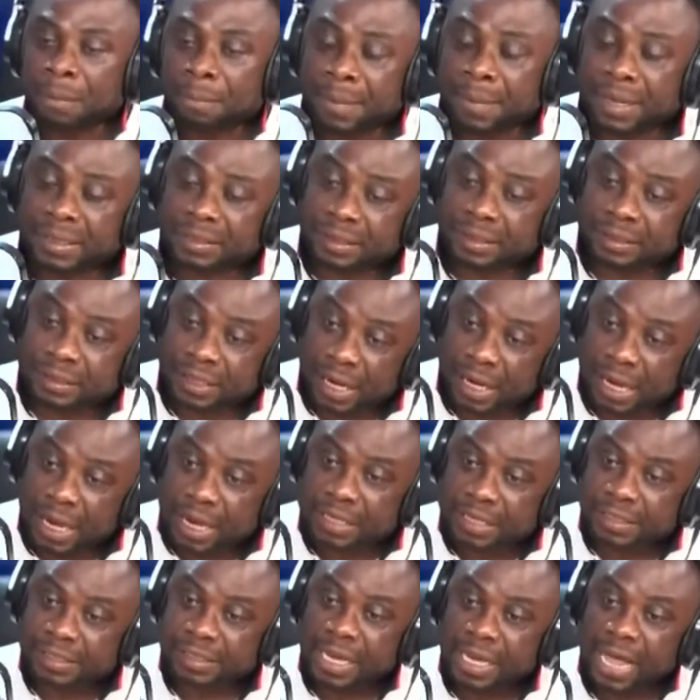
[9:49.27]

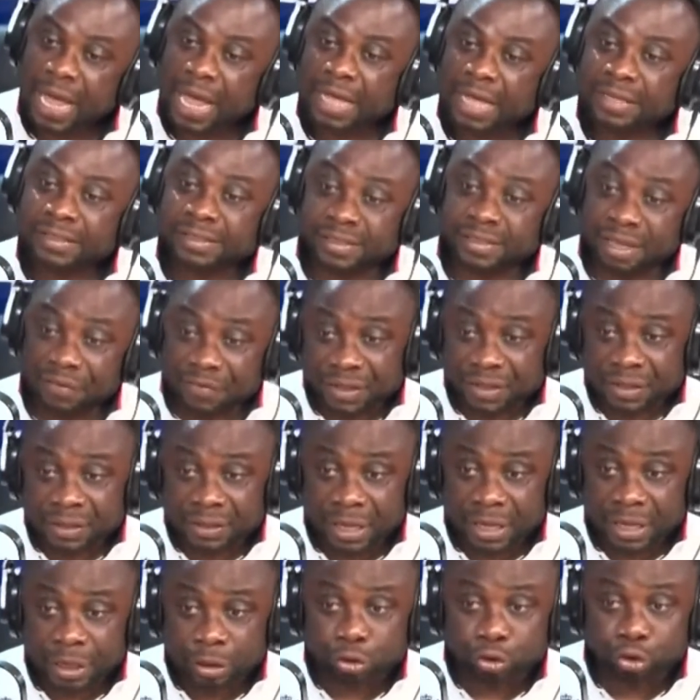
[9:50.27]
Metite sa
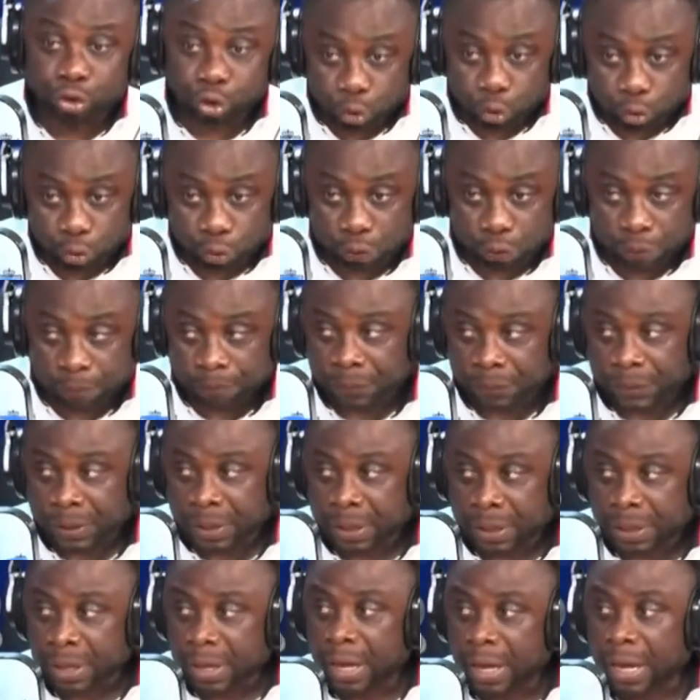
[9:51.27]
17 June
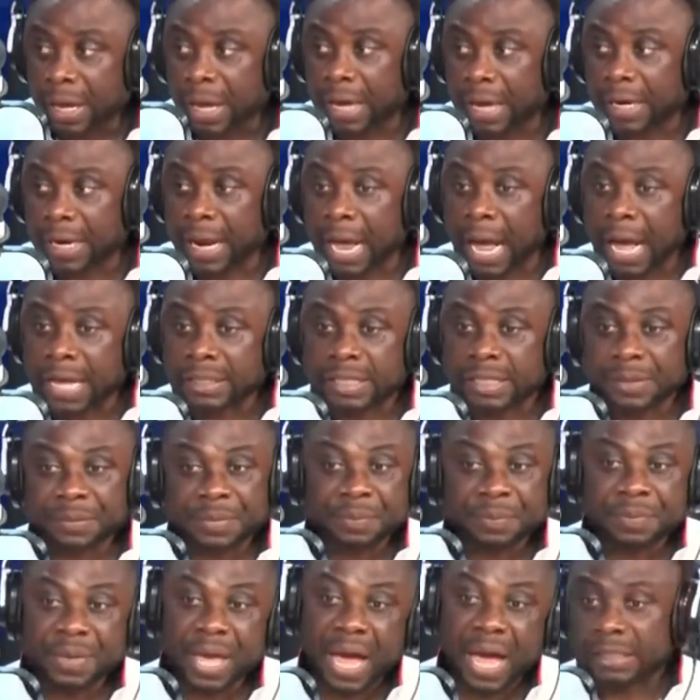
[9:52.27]
Anna
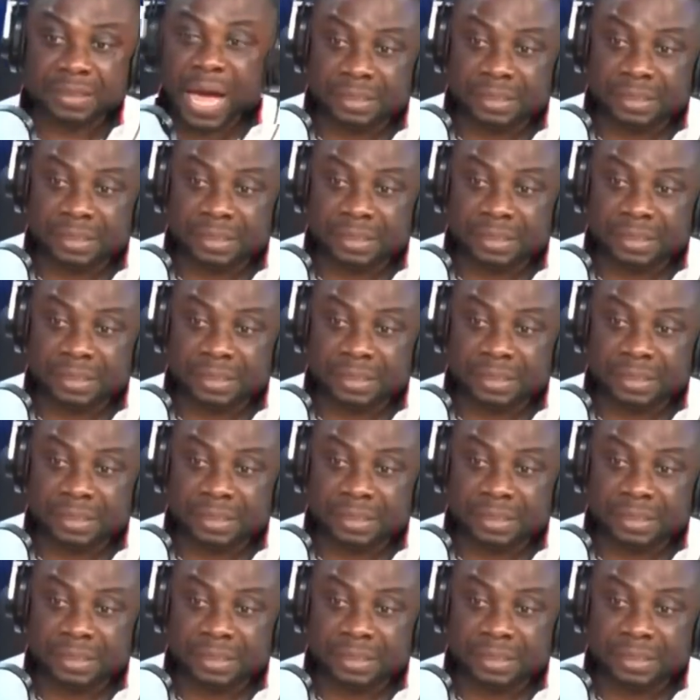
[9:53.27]
Sebibi,